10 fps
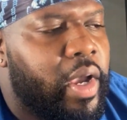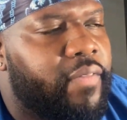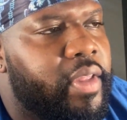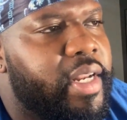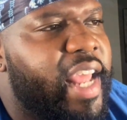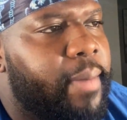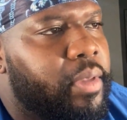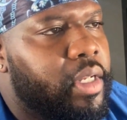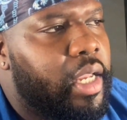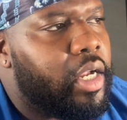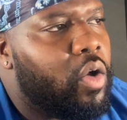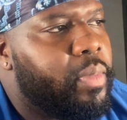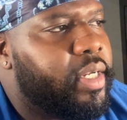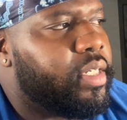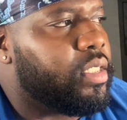have to adapt and go
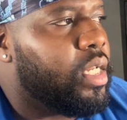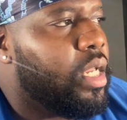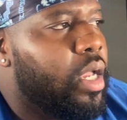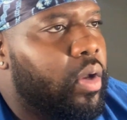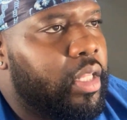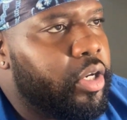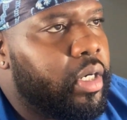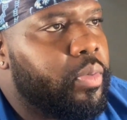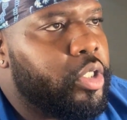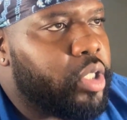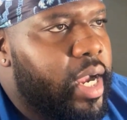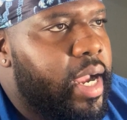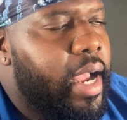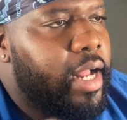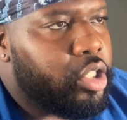because literally
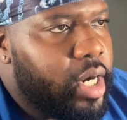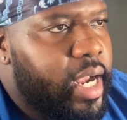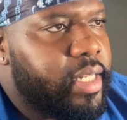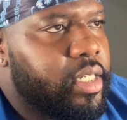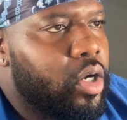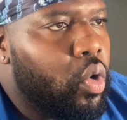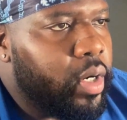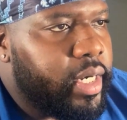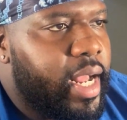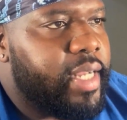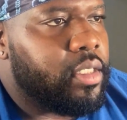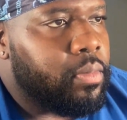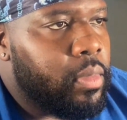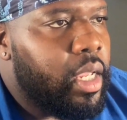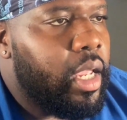I tried to organize
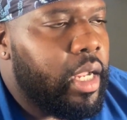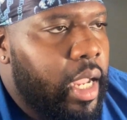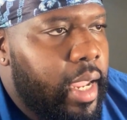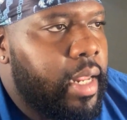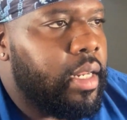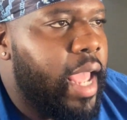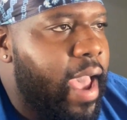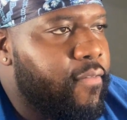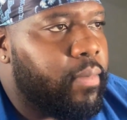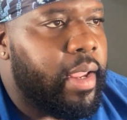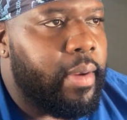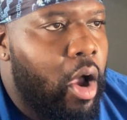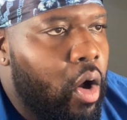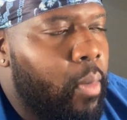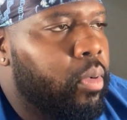them and have them like
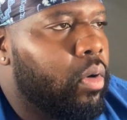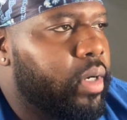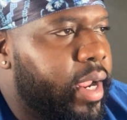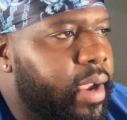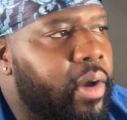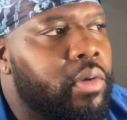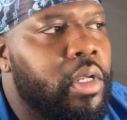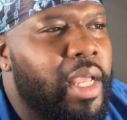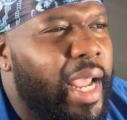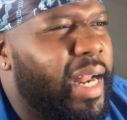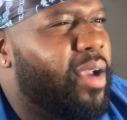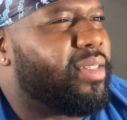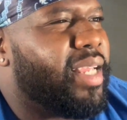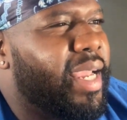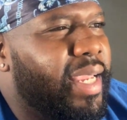all broke down. And I
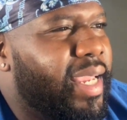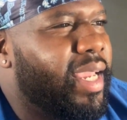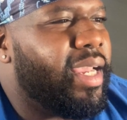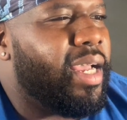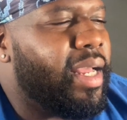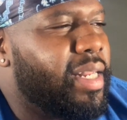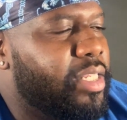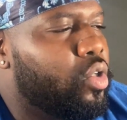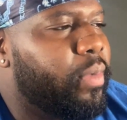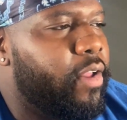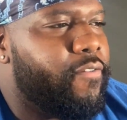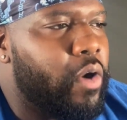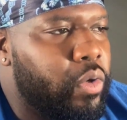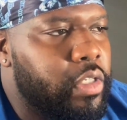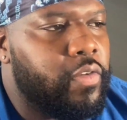was like, yeah, that's too many
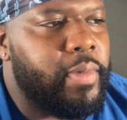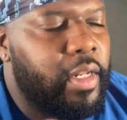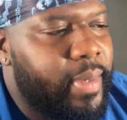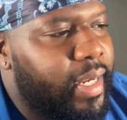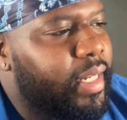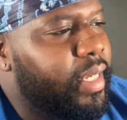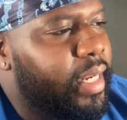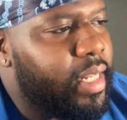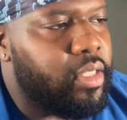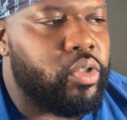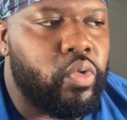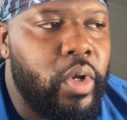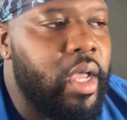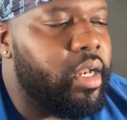folders for me to be clicking into.